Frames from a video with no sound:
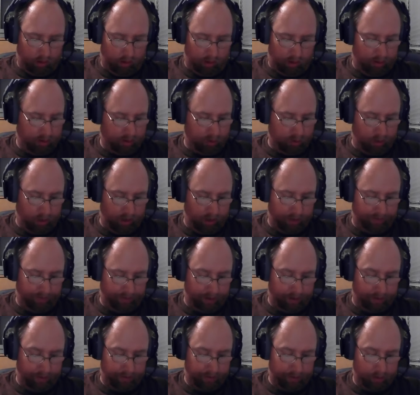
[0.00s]
There is one
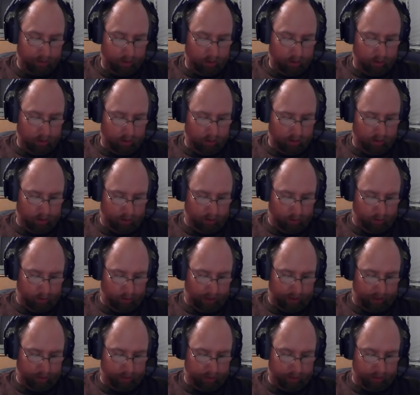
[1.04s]
event to the
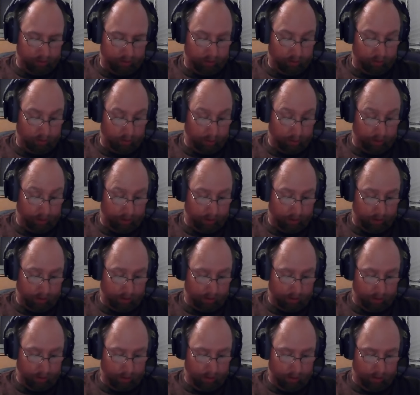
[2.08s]
righteous and to the wicked,
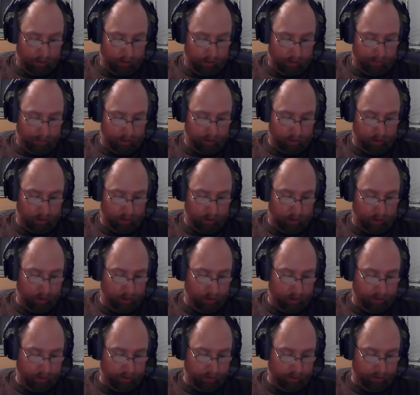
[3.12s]
to the good
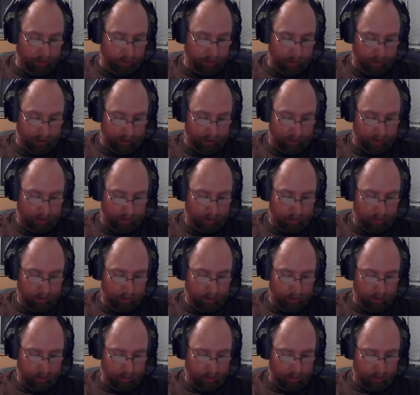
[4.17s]
and to the clean,
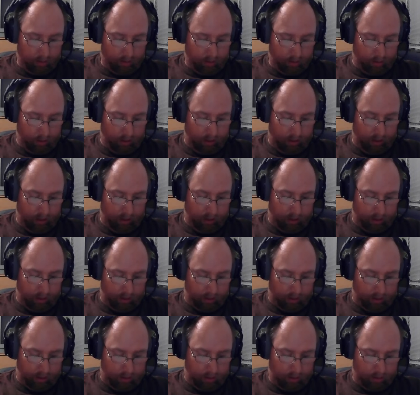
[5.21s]
to the unclean,